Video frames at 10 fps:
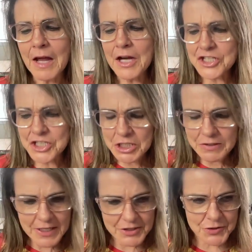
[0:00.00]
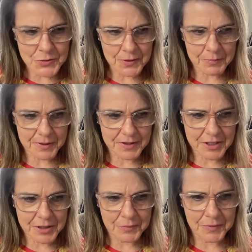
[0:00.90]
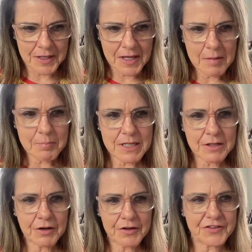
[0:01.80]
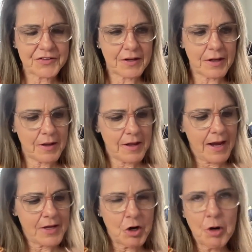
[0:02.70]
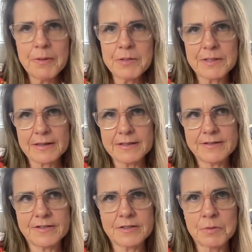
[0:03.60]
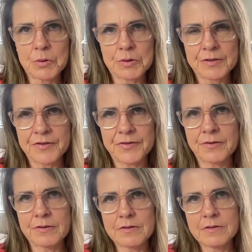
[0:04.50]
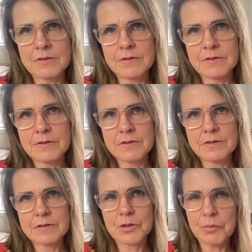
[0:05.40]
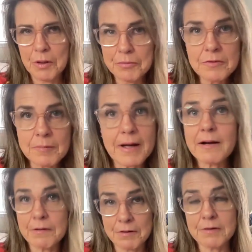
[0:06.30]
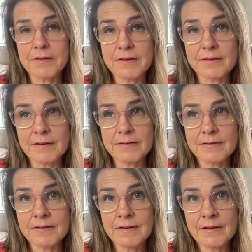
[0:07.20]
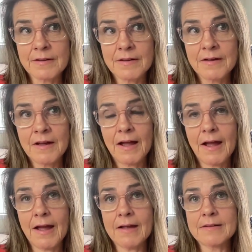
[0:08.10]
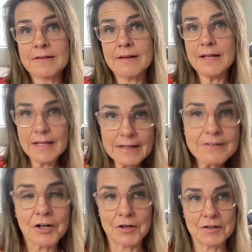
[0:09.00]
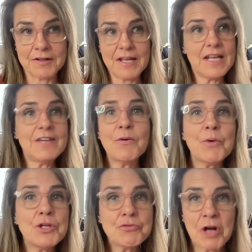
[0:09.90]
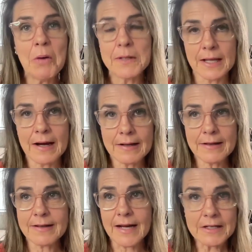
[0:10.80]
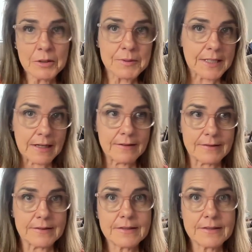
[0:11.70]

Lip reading: I share that story with you because I open with Lisa Damour's quote about how hard this is. And it is hard. And even when you know a lot, and I know a lot,